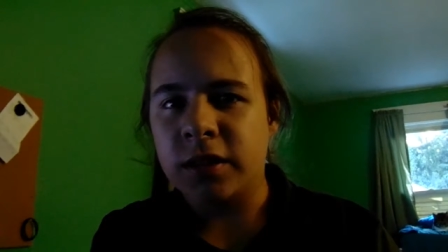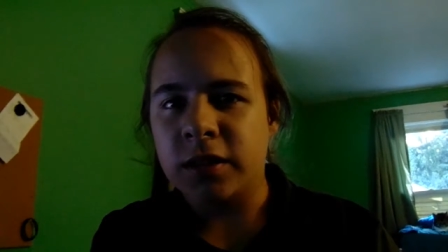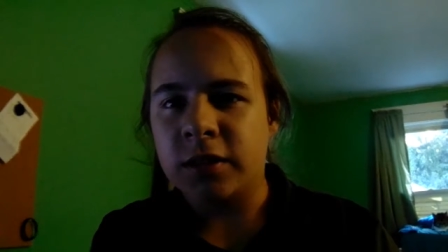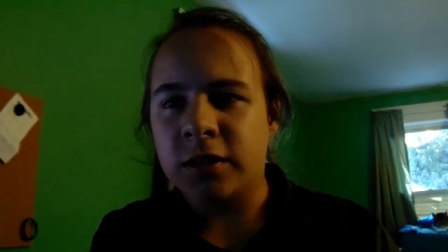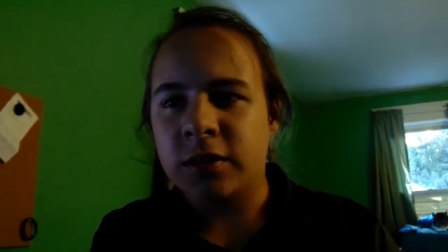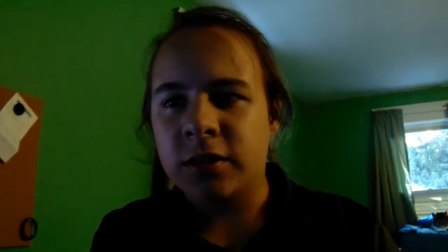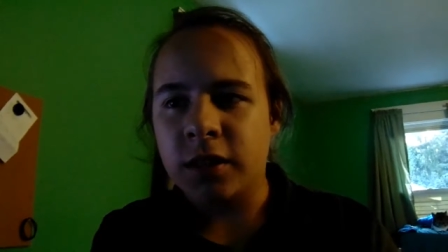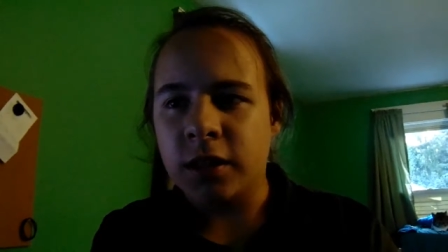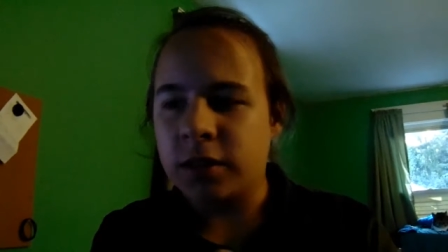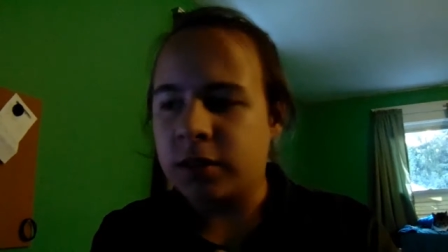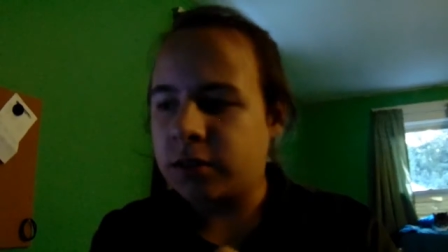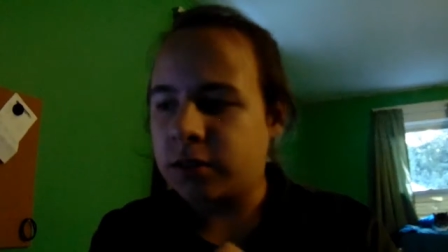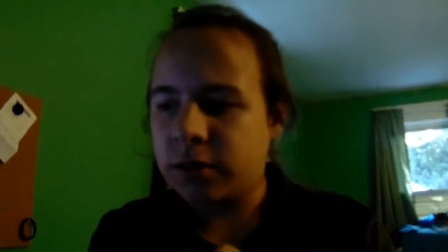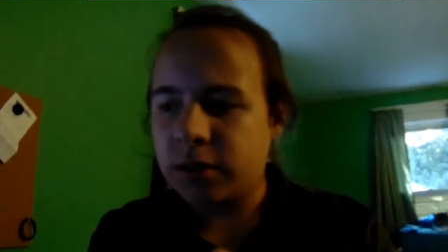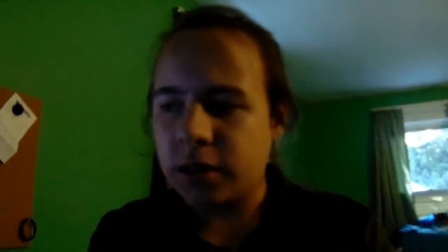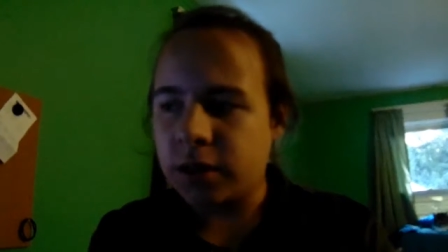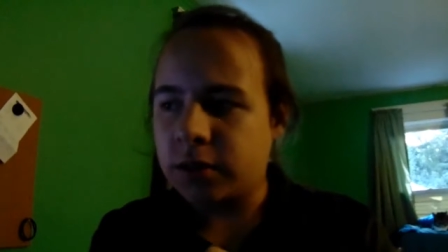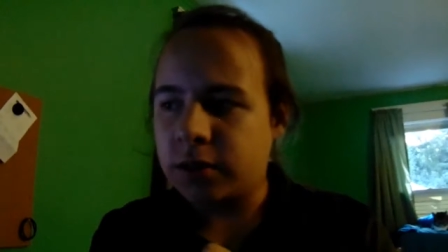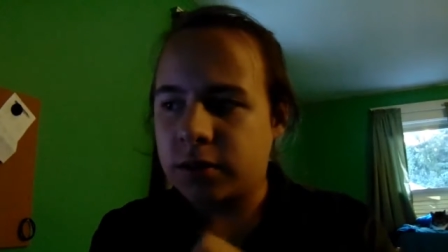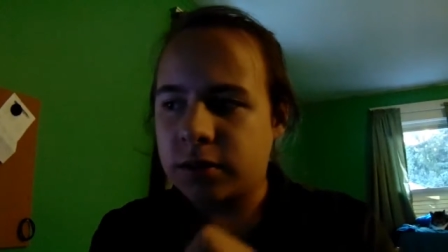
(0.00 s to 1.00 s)
It's
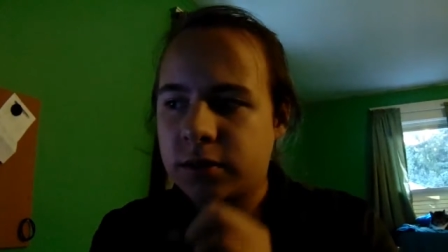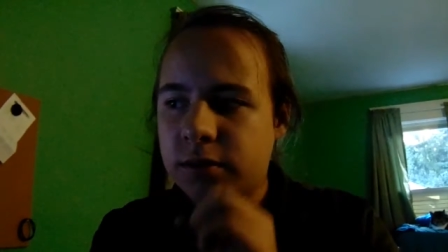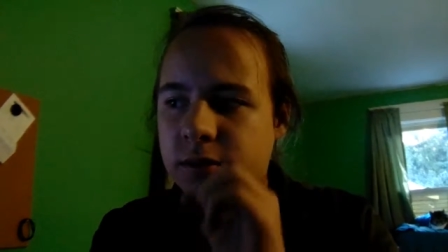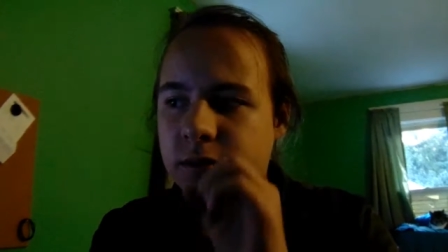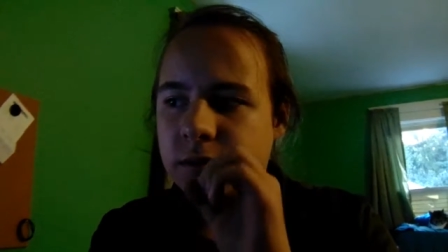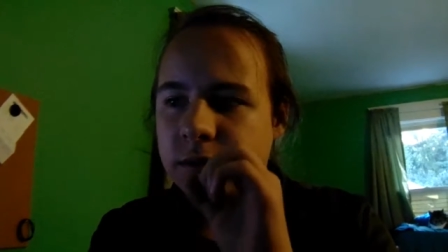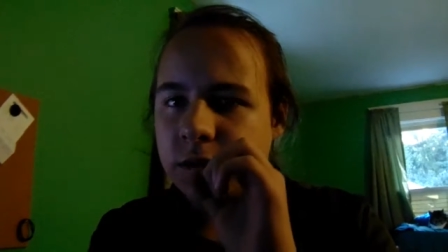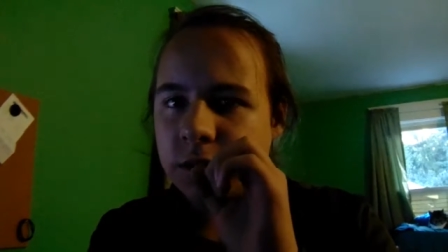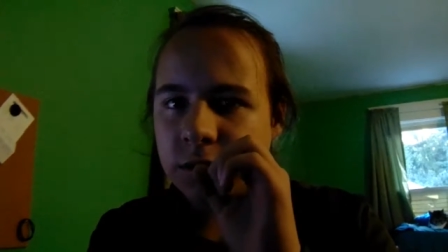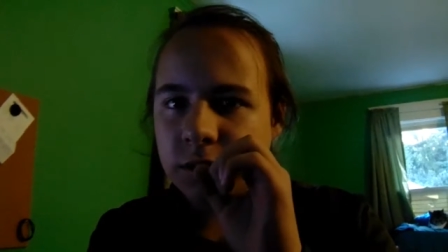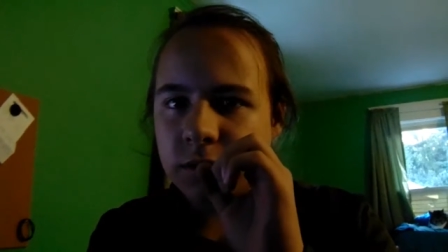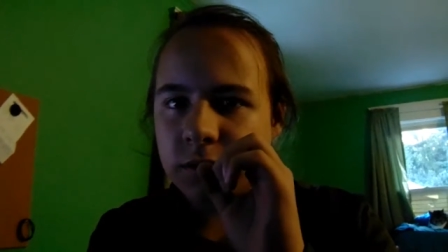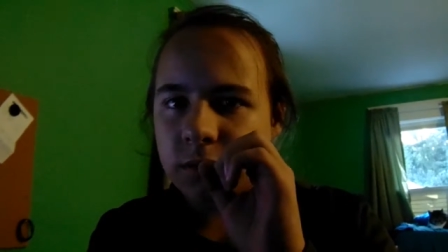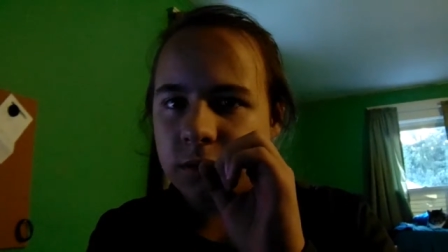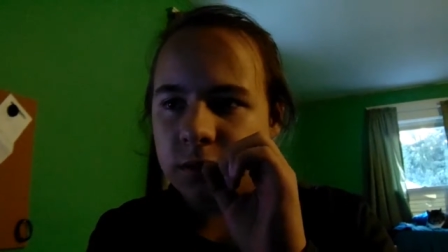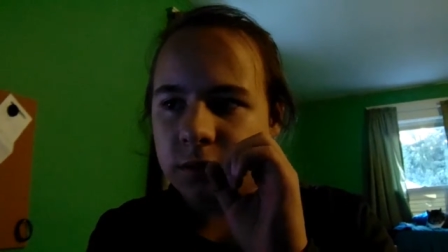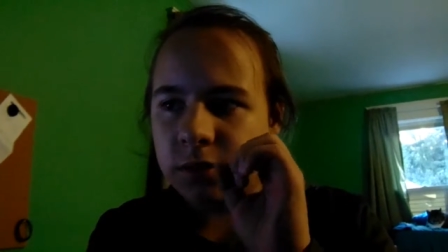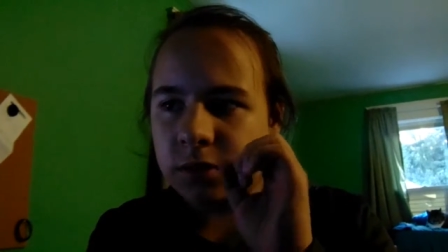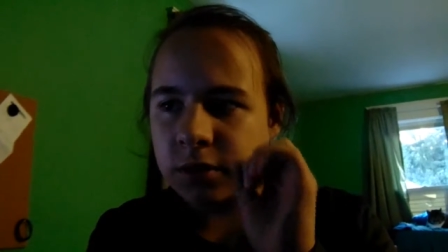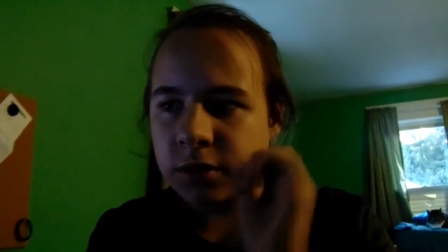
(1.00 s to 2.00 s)
it's it's just
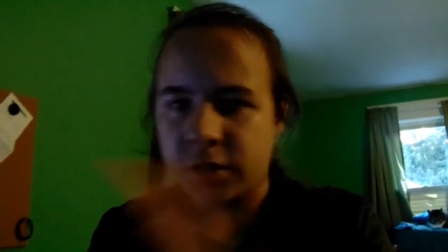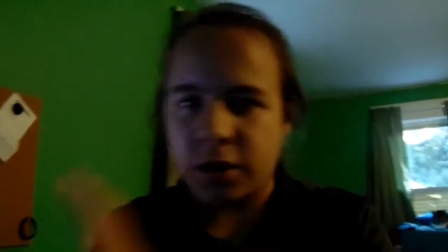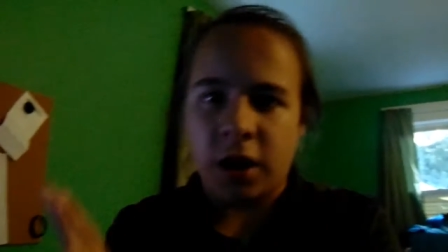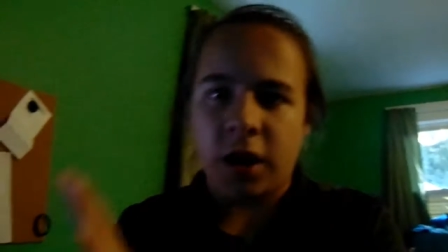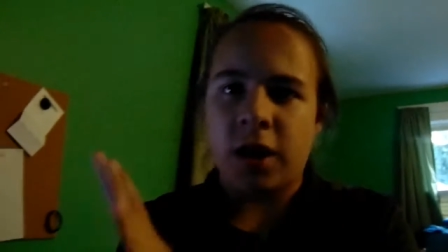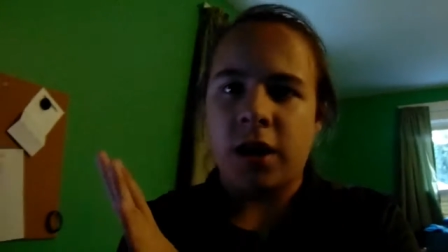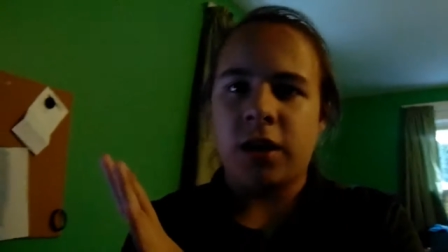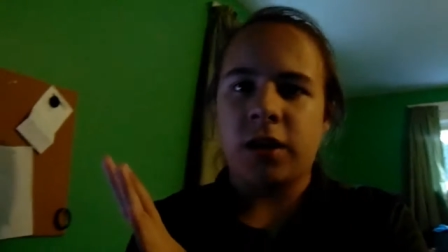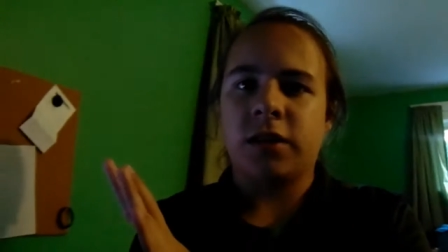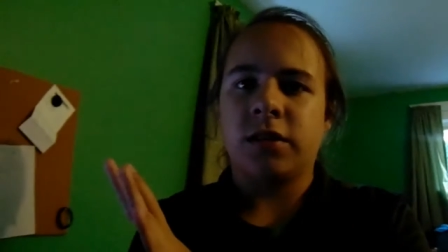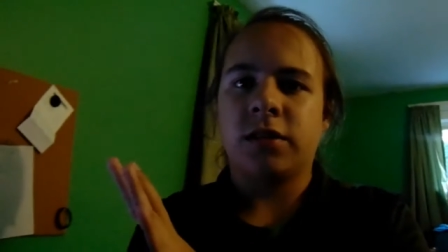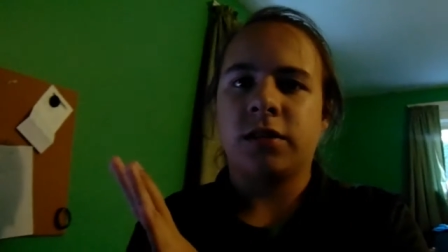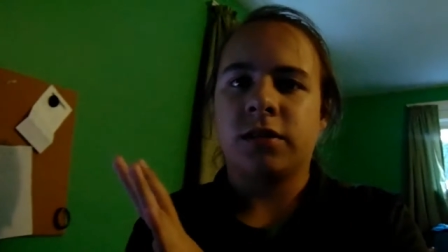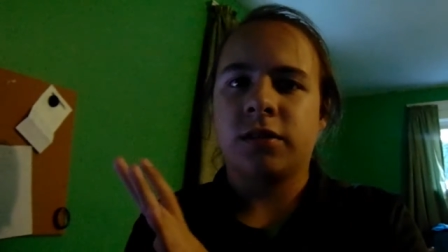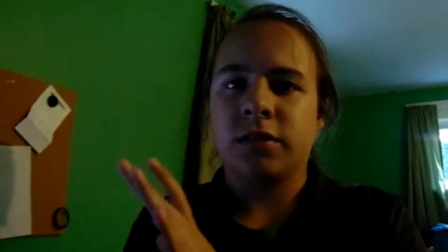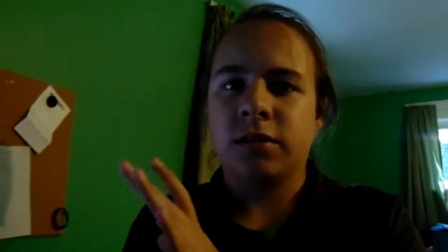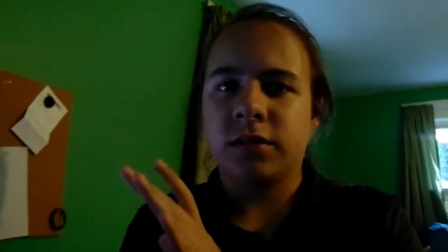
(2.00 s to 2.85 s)
gone.